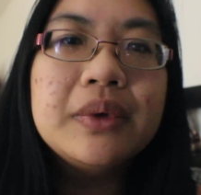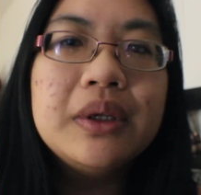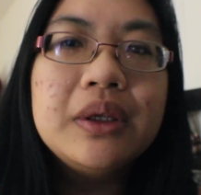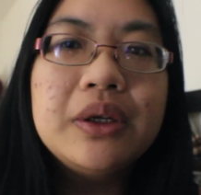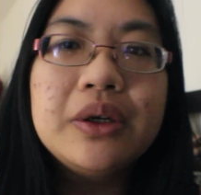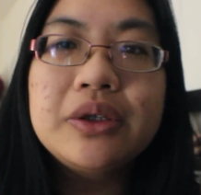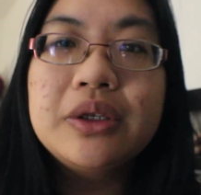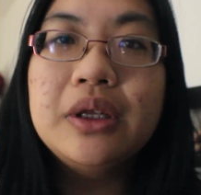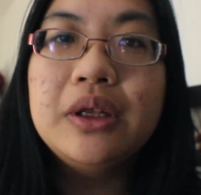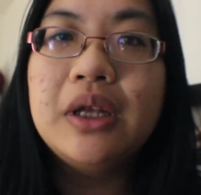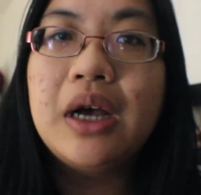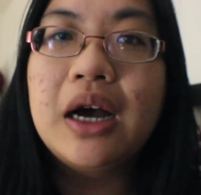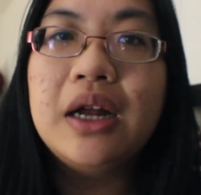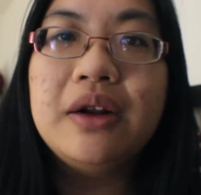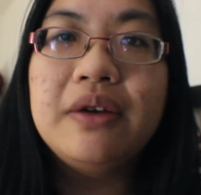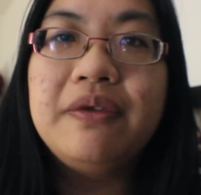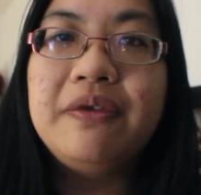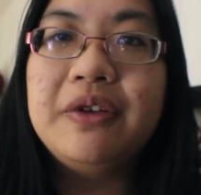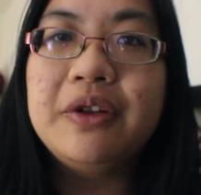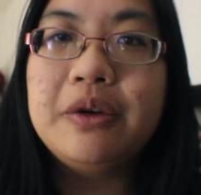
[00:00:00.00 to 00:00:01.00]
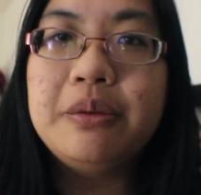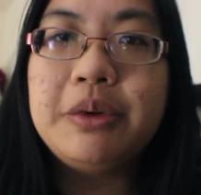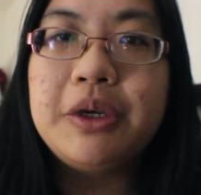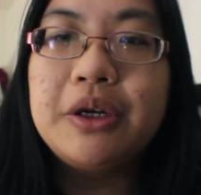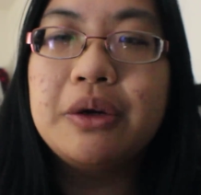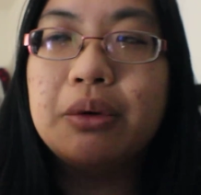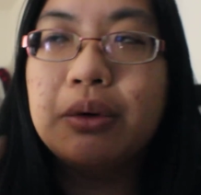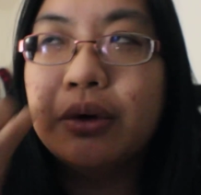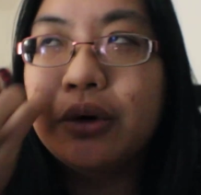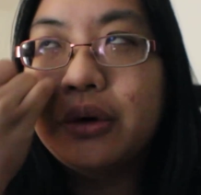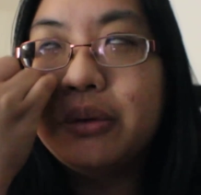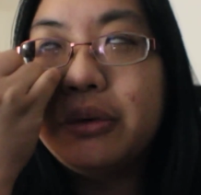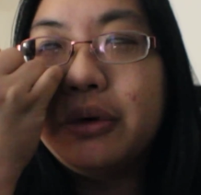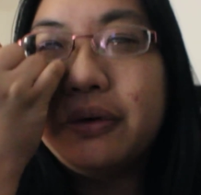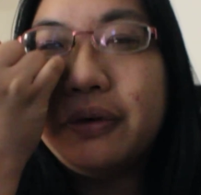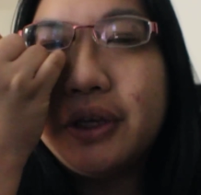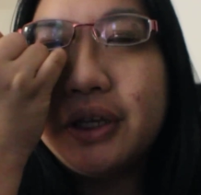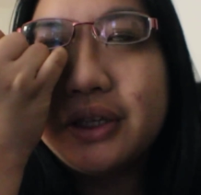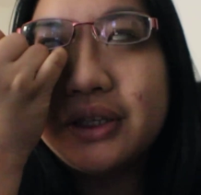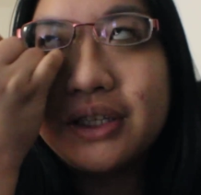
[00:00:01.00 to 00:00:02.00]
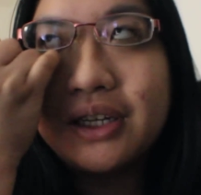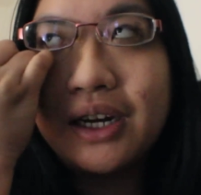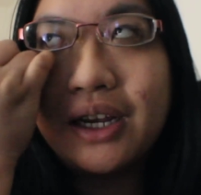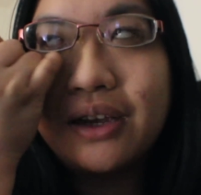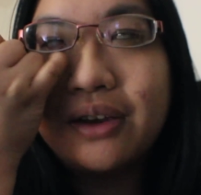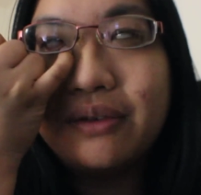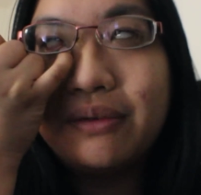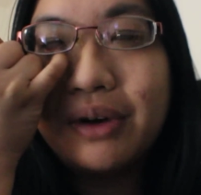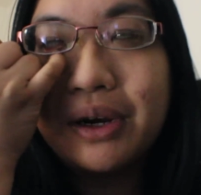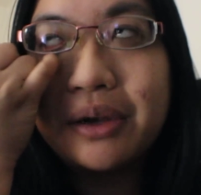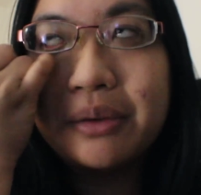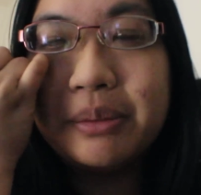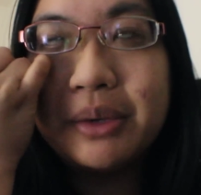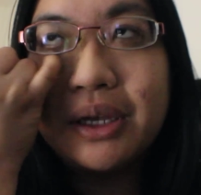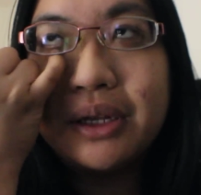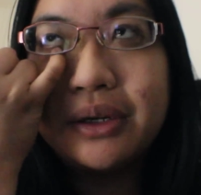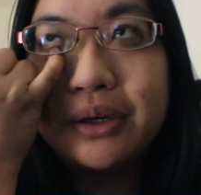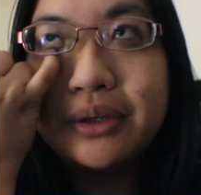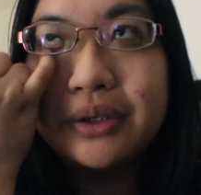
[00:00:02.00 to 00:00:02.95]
there's a lot of Filipino horror movies that I can recommend.